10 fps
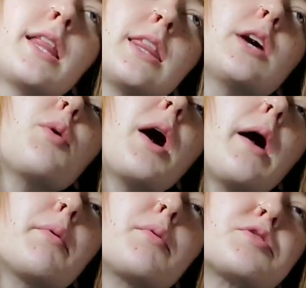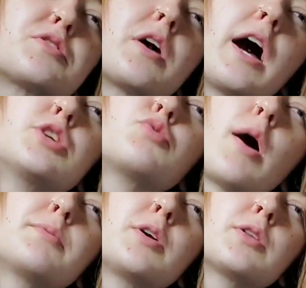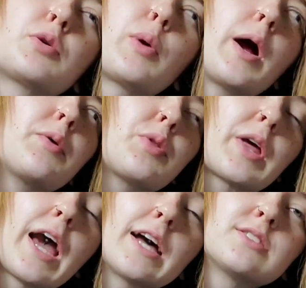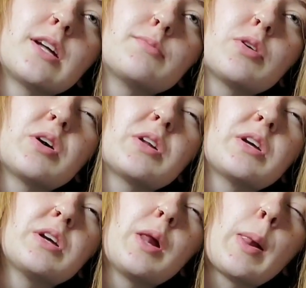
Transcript: think what happened was I dropped it on the ground and the cat stepped on it.